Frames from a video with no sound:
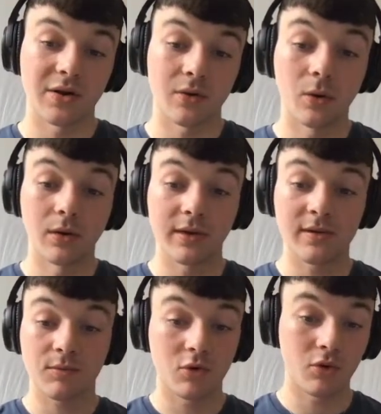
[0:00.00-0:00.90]
all of
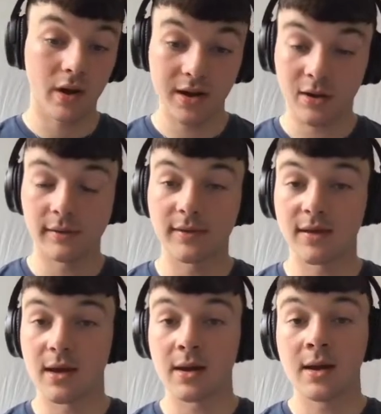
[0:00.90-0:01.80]
this great
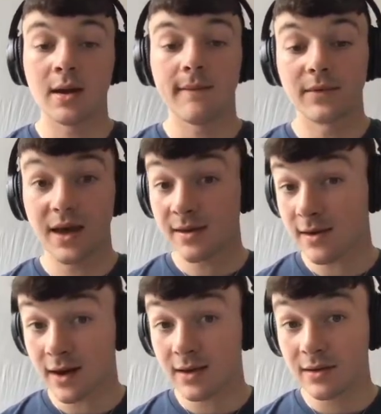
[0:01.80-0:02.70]
content
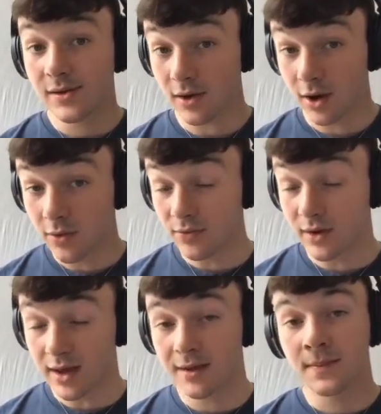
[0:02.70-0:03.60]
yesterday. So
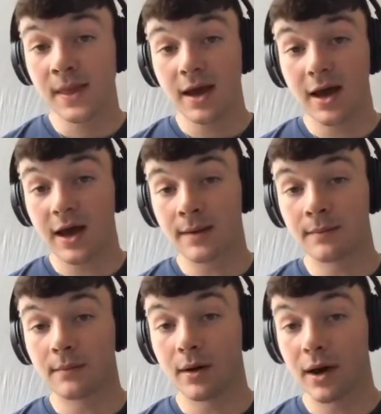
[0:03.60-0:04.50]
hopefully
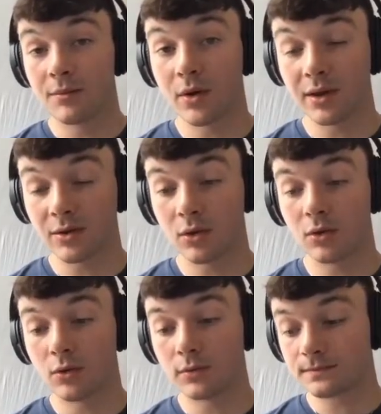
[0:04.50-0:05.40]
when
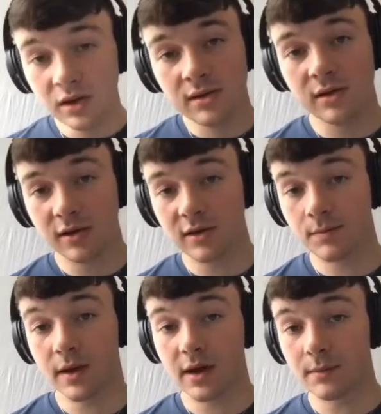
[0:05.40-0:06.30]
Google starts to
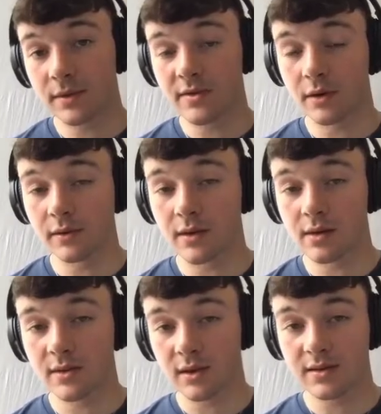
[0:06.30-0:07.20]
pick up this
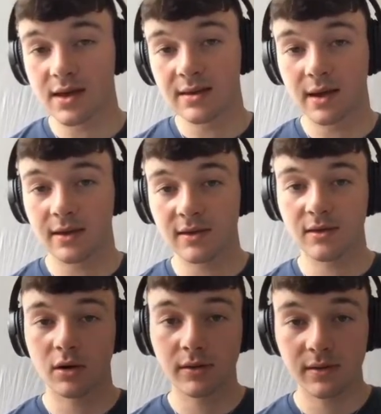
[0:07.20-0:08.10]
content, starts to index this
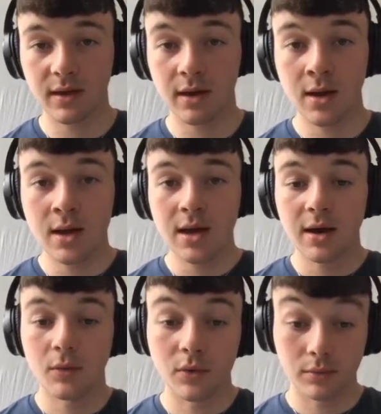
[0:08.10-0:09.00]
content,
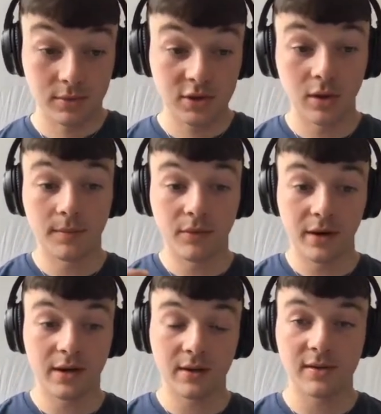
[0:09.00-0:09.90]
we'll shoot up the
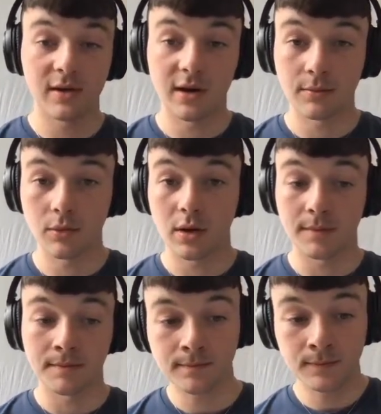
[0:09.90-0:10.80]
rankings to number
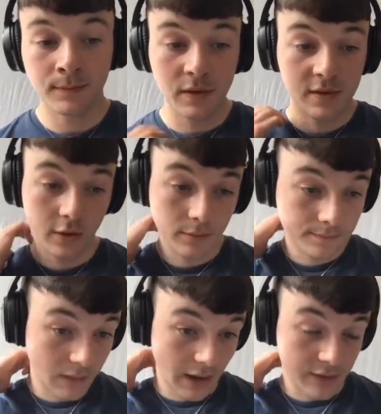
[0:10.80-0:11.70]
1. So
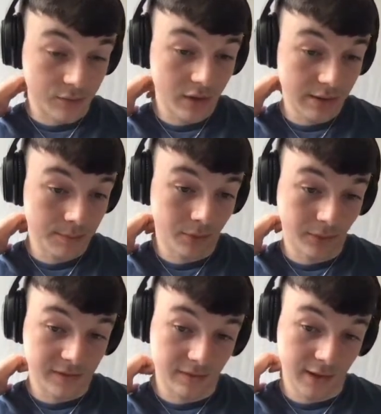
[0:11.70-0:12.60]
it's really
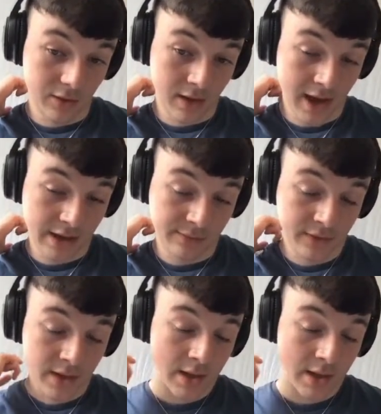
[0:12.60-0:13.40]
important that you have